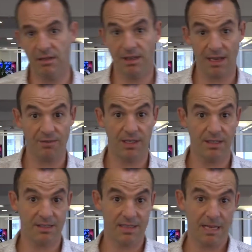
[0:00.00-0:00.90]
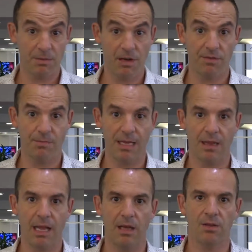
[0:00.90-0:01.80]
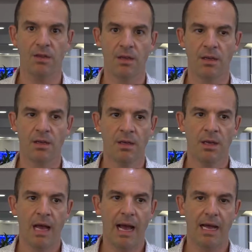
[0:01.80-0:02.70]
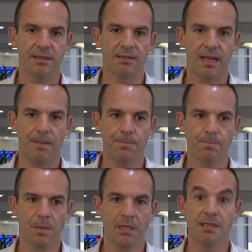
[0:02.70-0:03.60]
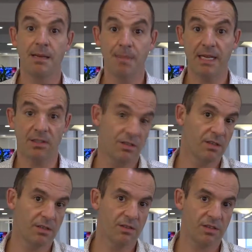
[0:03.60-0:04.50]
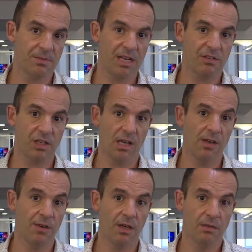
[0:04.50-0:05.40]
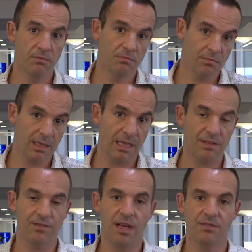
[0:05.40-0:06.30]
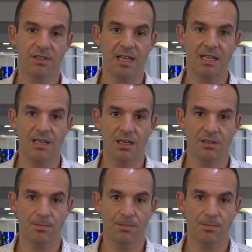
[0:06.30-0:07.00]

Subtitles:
Thankfully, the stigma over mental health has diminished substantially over the last 5 to 10 years.